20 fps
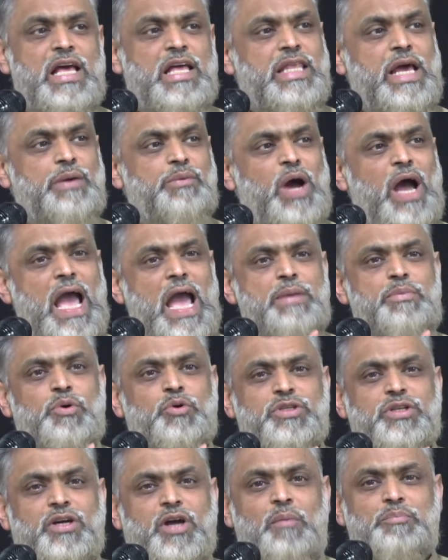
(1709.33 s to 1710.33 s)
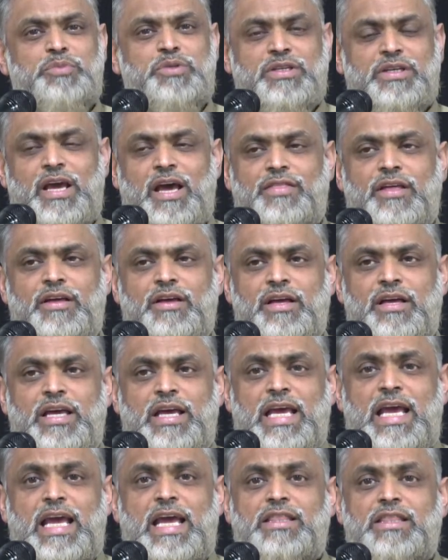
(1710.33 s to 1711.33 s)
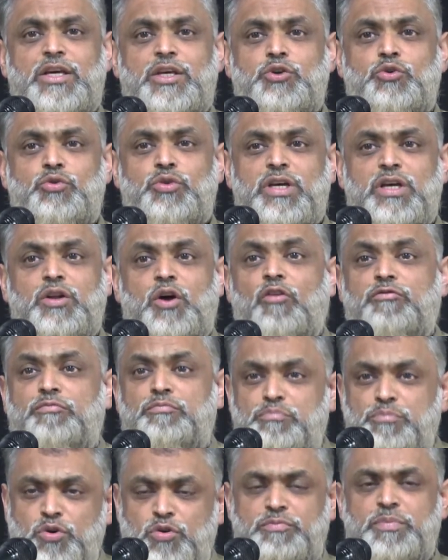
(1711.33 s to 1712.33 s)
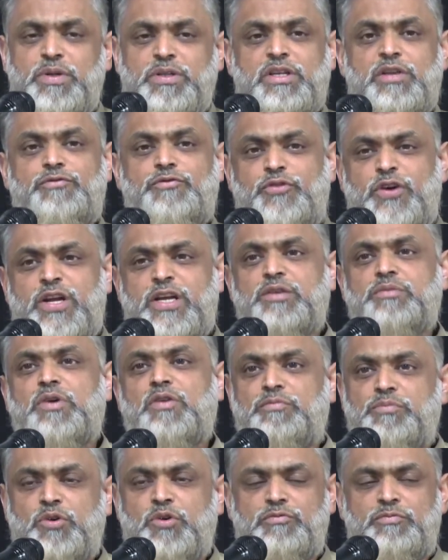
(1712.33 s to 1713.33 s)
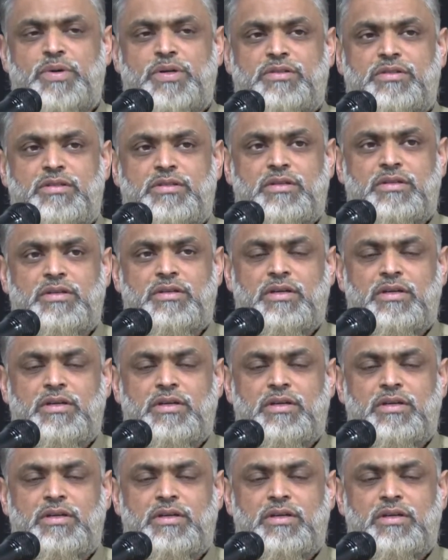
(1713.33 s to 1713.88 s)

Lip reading: They were able to come together in the union of movement and freedom of movement.